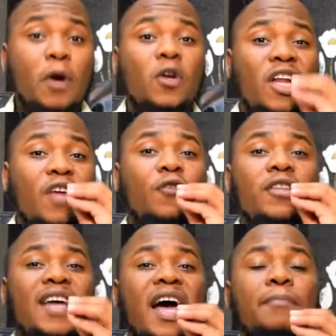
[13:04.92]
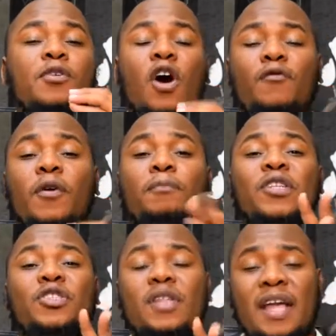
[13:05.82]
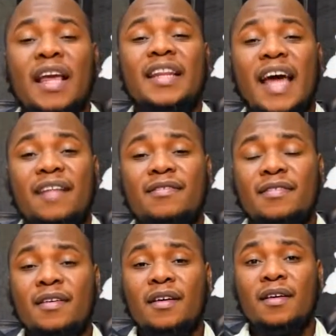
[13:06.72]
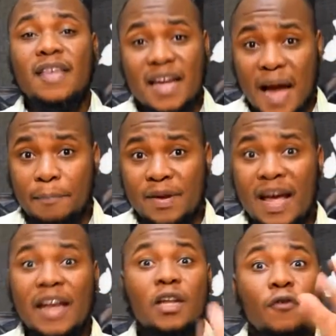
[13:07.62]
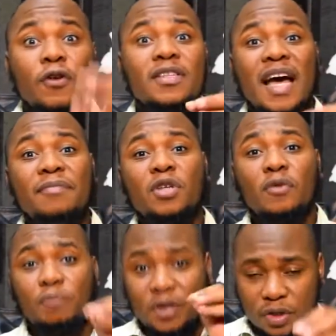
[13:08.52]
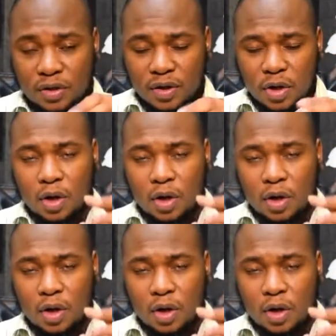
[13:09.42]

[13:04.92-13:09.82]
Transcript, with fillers: about the different types of oppression that can happen and the different types of oppression